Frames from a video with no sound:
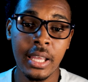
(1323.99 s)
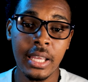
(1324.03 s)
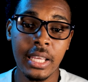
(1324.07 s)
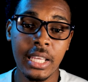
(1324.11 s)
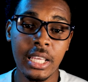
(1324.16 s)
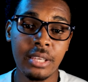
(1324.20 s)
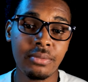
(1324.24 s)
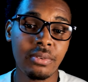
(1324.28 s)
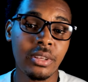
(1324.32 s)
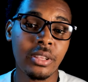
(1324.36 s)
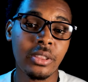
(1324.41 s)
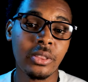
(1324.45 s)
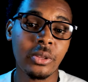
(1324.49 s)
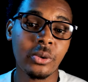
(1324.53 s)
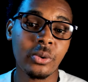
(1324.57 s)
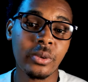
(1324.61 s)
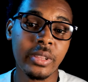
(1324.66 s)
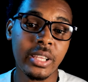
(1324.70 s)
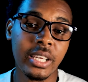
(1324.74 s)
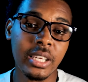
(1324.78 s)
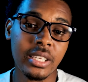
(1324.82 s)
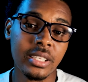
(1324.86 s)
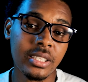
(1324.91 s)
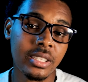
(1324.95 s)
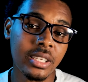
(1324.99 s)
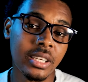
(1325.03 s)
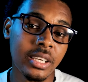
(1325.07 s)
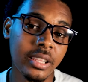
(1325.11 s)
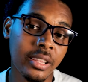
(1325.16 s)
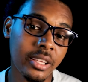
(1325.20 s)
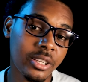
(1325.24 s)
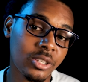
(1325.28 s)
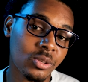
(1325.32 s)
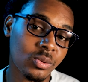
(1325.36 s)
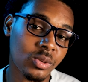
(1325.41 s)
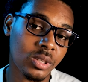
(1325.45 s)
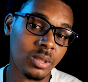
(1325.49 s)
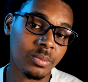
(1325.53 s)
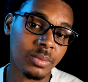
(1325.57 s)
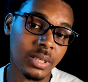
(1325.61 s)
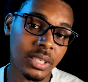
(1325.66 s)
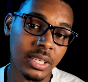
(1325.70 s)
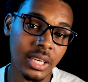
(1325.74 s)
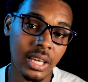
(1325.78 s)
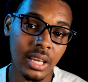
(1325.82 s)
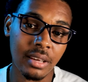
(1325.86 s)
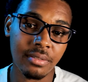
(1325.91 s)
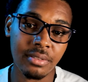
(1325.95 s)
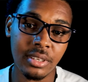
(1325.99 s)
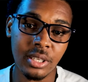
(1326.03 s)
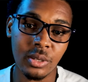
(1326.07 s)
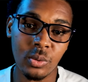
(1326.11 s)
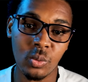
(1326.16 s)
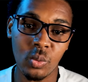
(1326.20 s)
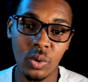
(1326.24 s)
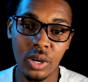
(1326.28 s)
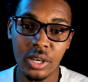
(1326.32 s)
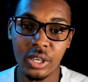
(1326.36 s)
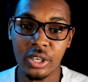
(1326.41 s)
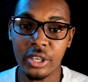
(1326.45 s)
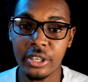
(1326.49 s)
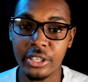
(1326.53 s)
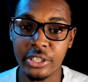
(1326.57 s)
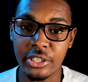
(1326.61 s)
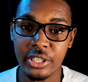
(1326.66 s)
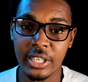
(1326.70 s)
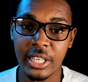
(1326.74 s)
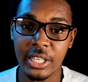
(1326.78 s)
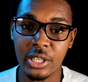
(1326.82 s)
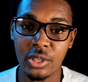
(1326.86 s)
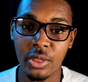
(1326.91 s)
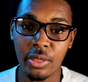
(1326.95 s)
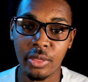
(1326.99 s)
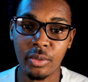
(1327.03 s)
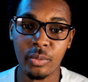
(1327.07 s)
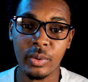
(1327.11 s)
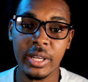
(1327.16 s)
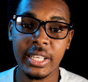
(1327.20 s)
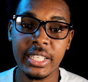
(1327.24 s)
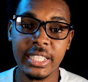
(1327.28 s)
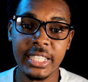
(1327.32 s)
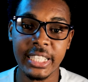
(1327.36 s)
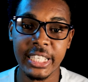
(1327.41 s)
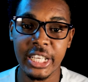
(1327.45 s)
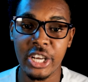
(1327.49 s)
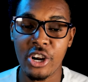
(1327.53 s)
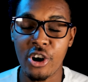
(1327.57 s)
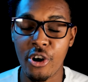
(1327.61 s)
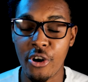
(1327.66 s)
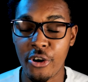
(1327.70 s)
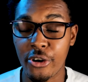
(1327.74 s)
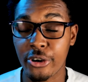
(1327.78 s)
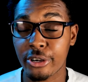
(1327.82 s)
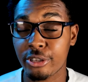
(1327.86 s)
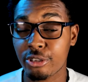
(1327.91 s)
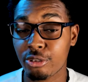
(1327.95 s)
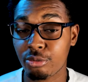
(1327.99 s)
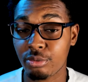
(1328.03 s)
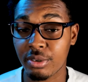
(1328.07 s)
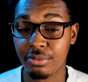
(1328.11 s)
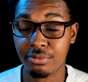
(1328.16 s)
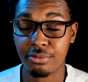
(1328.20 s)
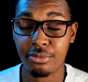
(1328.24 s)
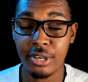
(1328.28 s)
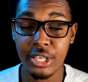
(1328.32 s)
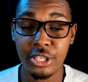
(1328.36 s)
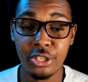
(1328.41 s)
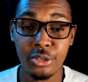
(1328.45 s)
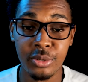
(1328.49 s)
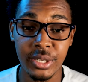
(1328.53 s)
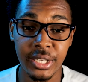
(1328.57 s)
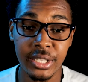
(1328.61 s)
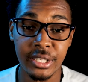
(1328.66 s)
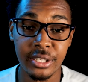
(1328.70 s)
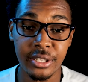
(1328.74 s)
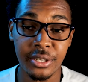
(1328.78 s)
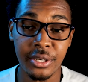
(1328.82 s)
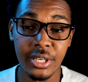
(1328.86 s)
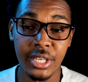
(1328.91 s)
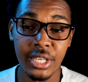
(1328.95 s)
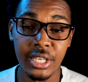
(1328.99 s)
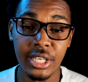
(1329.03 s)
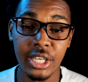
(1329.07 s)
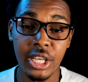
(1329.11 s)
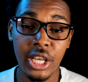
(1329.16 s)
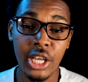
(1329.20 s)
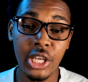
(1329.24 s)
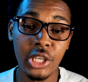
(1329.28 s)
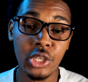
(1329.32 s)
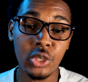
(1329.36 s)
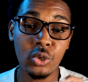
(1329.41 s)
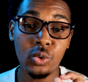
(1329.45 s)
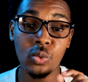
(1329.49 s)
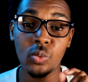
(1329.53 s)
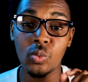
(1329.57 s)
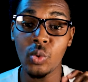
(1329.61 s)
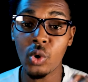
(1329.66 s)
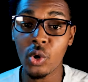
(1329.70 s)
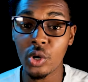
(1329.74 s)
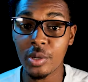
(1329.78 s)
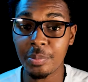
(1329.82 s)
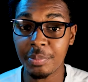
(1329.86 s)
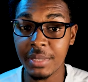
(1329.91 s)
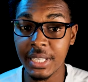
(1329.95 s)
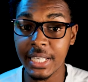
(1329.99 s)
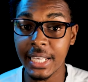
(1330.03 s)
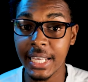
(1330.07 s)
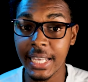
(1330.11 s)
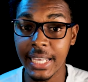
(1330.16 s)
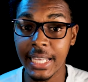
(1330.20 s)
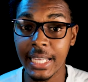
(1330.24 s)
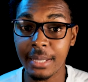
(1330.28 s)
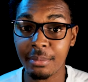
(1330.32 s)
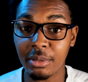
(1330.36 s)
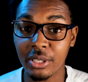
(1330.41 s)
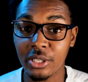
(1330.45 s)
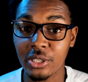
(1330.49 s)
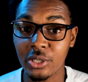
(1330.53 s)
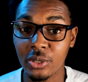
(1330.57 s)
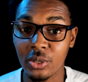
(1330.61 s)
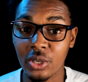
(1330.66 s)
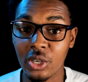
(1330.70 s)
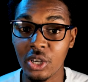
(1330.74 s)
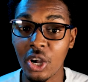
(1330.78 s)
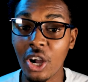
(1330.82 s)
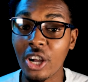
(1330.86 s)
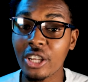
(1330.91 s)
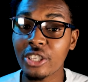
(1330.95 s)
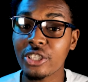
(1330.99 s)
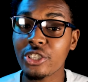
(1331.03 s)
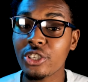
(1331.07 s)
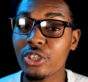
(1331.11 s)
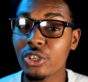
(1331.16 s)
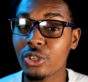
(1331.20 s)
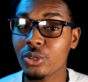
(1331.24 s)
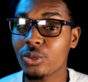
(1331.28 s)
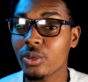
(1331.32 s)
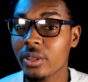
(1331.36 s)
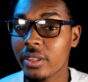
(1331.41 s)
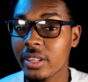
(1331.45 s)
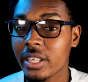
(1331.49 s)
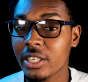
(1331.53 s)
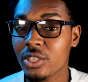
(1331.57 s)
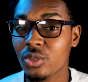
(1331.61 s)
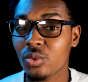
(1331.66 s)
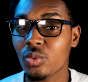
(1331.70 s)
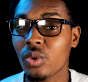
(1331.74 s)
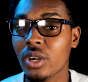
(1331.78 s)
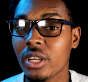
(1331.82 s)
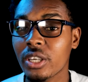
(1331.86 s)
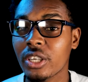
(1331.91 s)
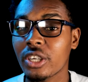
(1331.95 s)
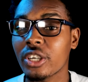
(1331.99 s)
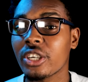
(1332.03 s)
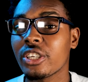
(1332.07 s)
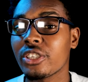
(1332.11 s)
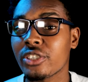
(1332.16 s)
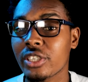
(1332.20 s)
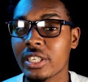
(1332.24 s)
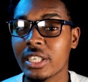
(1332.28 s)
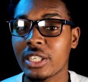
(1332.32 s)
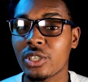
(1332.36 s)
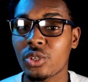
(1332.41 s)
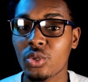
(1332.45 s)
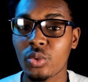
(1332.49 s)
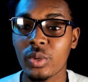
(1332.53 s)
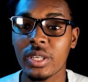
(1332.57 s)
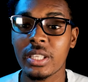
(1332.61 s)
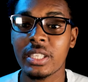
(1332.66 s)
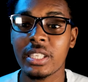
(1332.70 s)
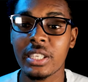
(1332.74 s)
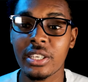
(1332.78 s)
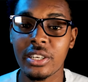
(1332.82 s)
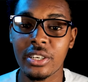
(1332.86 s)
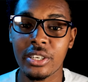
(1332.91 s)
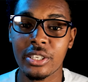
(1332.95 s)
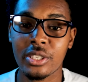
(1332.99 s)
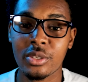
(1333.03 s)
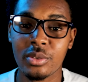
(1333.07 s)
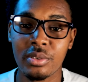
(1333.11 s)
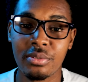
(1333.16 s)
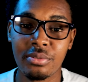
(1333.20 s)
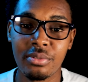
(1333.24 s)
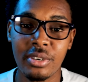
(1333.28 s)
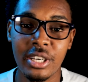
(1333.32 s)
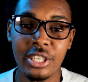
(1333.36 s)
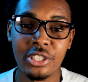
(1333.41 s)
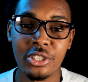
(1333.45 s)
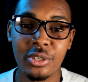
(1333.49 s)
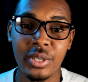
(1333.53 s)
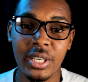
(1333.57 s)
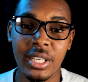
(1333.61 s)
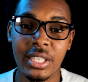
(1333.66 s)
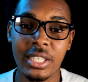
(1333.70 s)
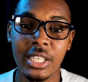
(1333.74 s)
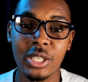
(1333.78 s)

even though they say this will be having 120 Hz refresh rate screen, you won't be able to control this 120 Hz refresh rate.